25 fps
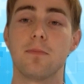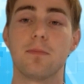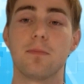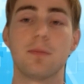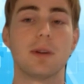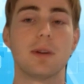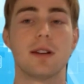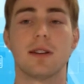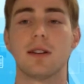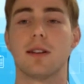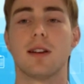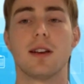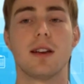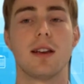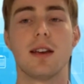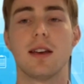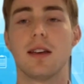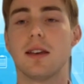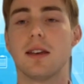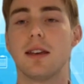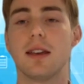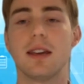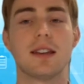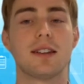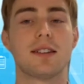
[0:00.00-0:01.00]
But
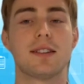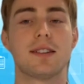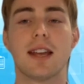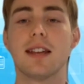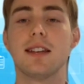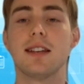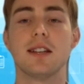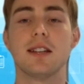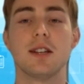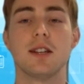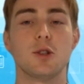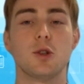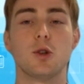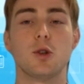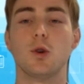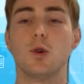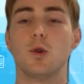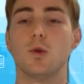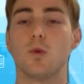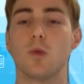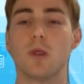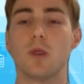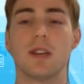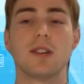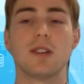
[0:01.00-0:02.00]
extending
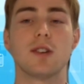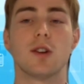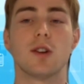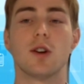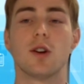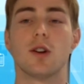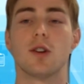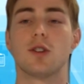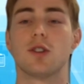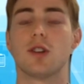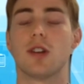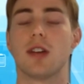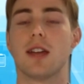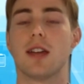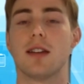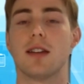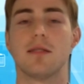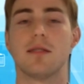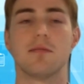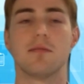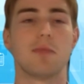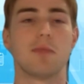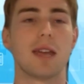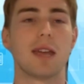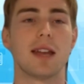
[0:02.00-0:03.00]
to research
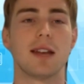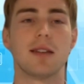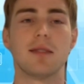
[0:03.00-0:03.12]
and